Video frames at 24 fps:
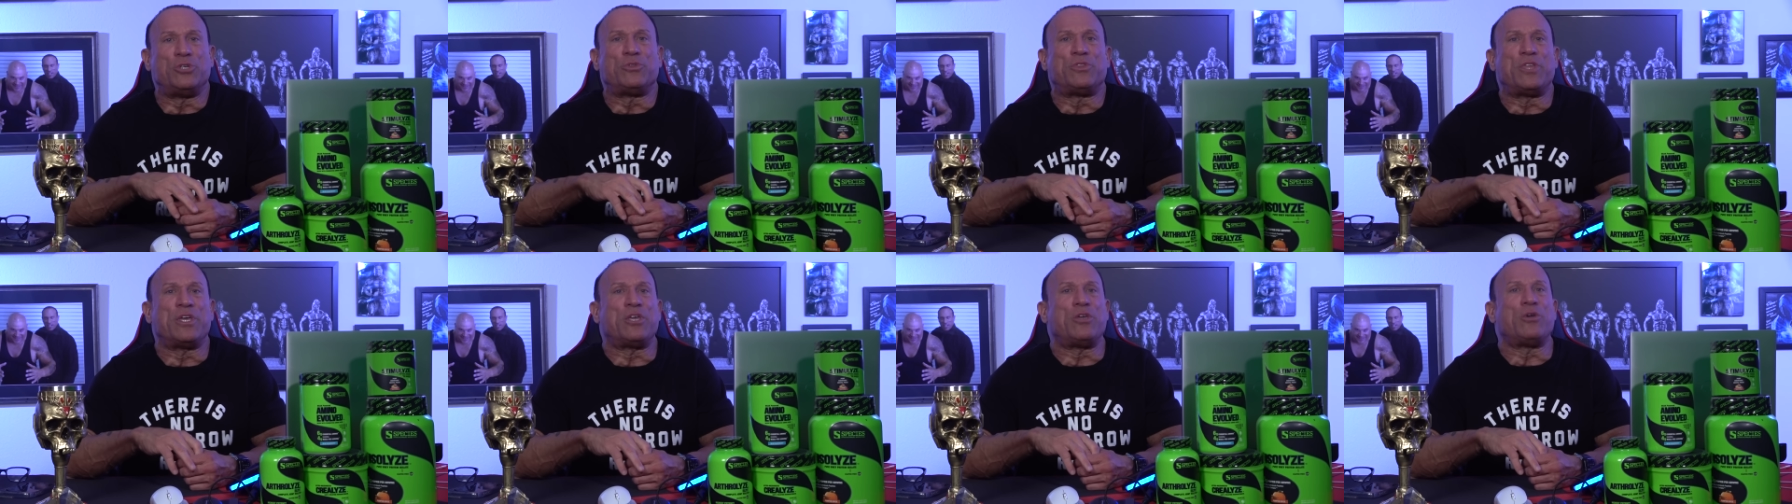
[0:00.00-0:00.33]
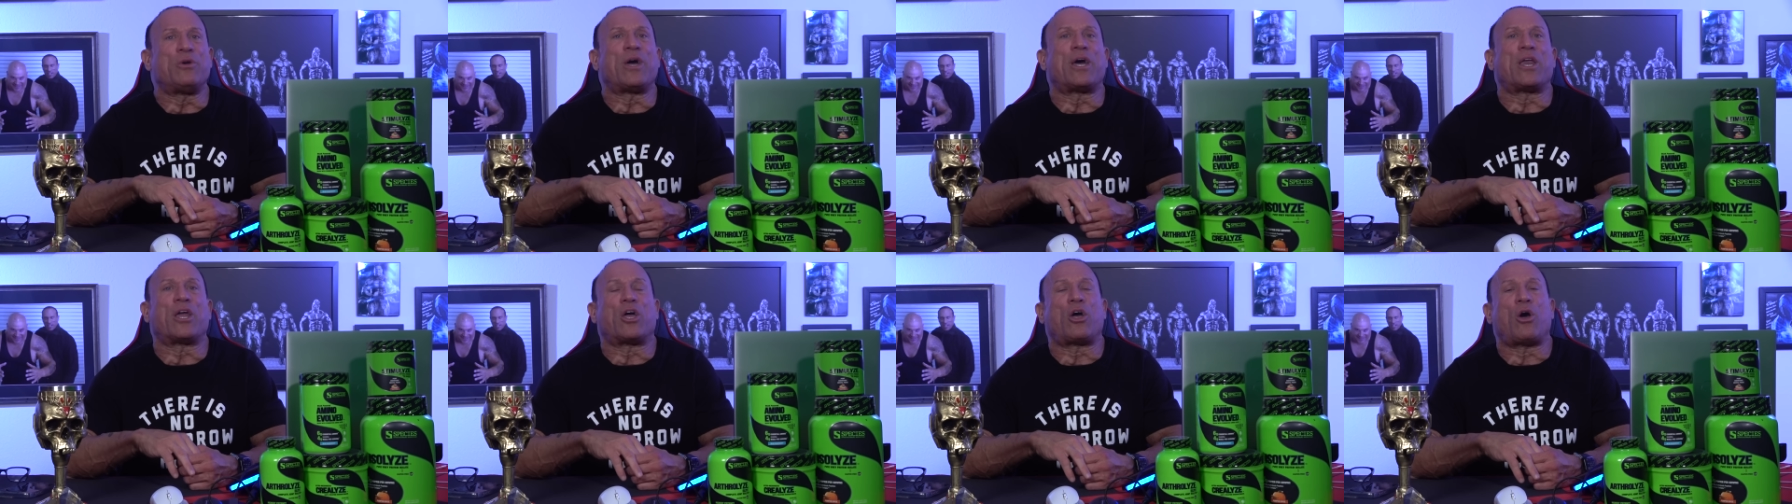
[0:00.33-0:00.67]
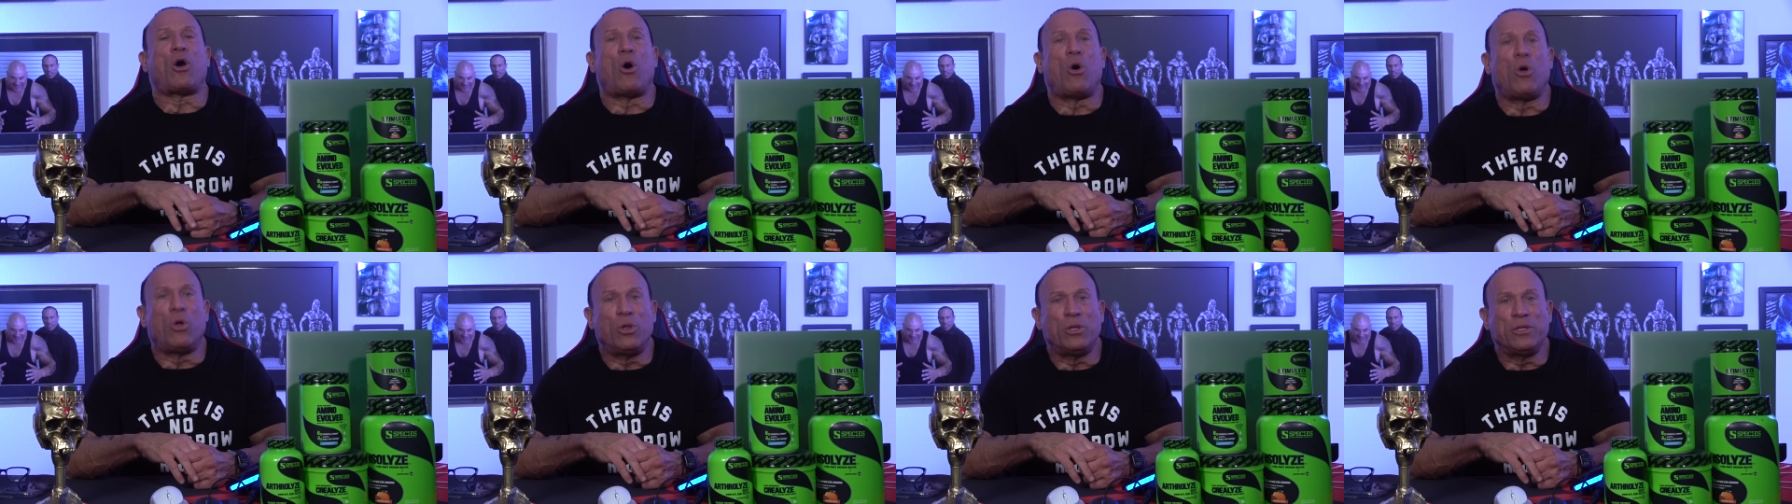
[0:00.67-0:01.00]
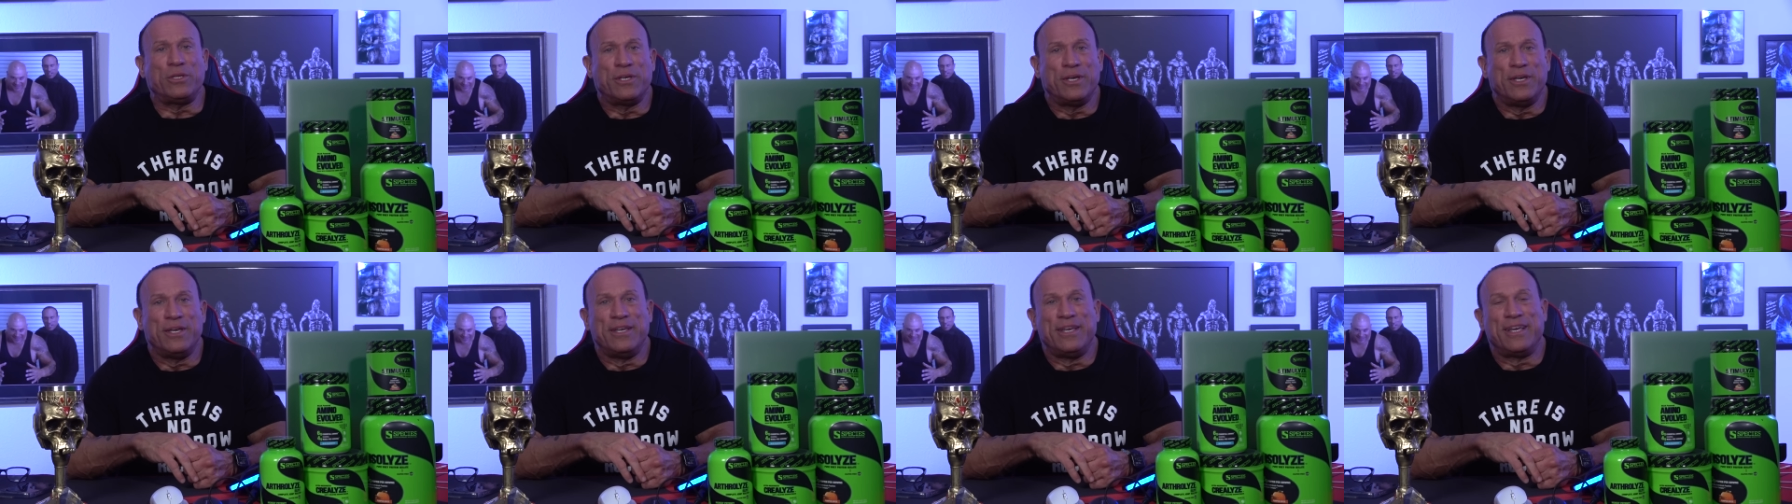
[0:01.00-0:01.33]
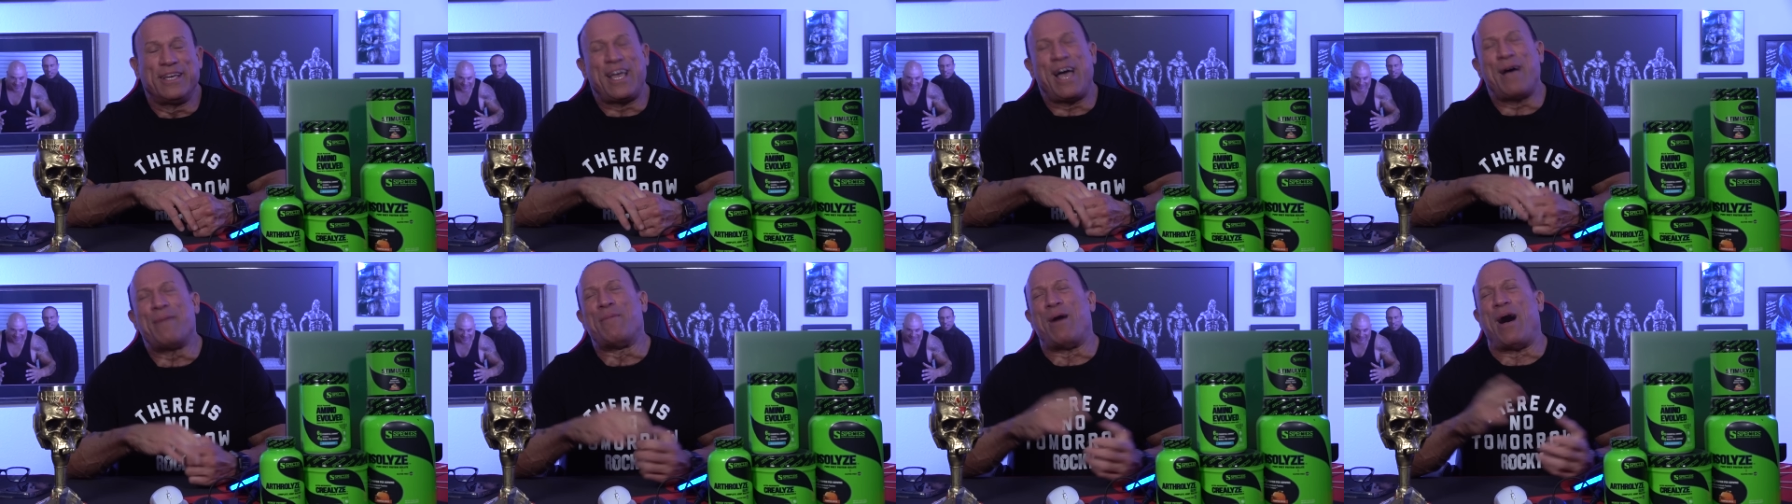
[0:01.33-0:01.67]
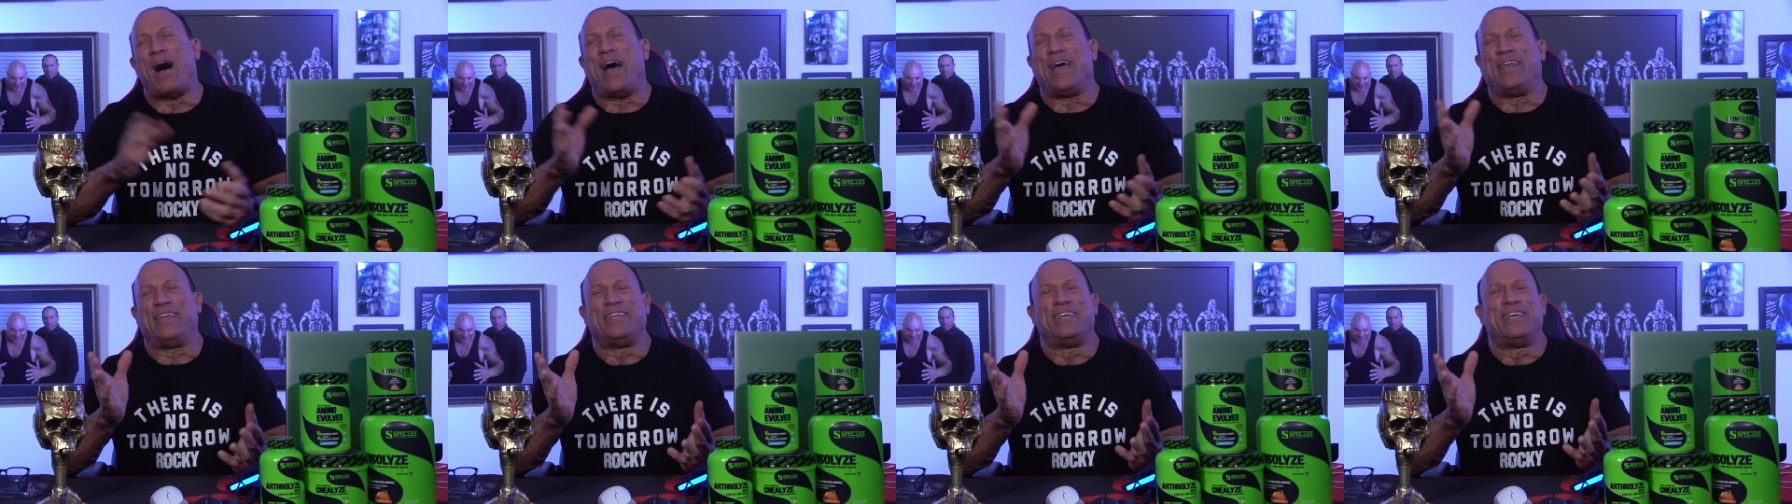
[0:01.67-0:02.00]
think you got a cold. Come
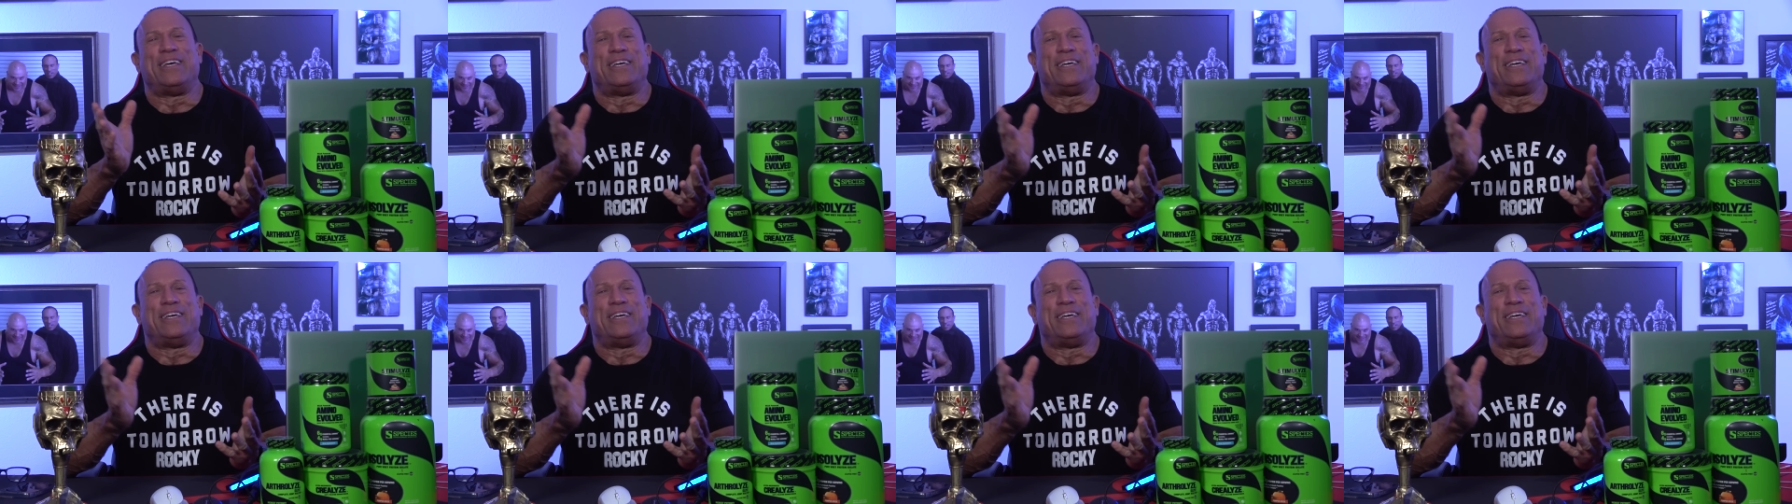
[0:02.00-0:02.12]
on.